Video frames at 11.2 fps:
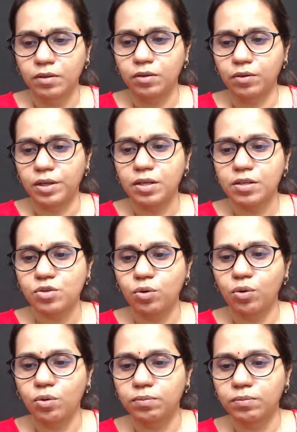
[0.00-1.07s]
Okay,
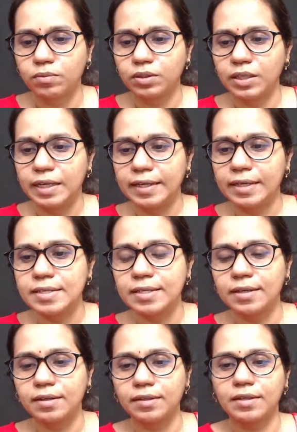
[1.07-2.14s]
so the link is
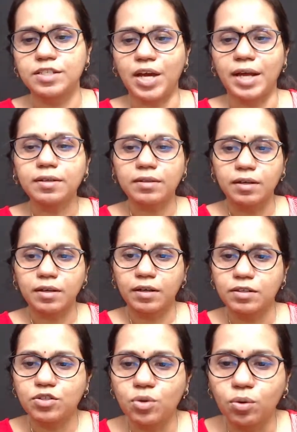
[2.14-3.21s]
here in the chat.
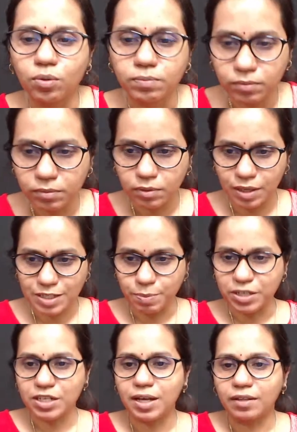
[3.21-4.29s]
So
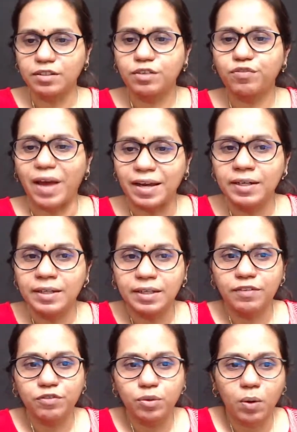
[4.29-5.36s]
especially other faculty,
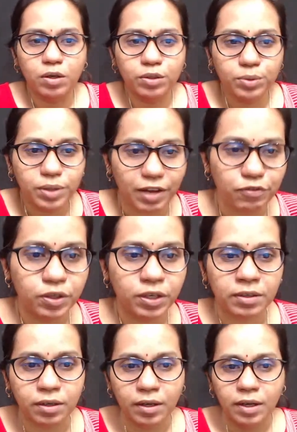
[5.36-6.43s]
if you want to
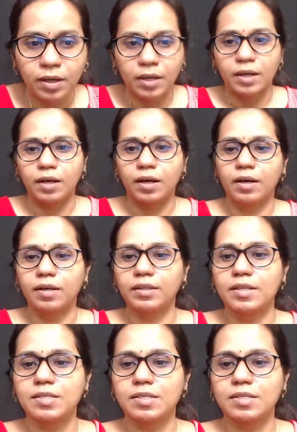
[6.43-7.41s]
refer this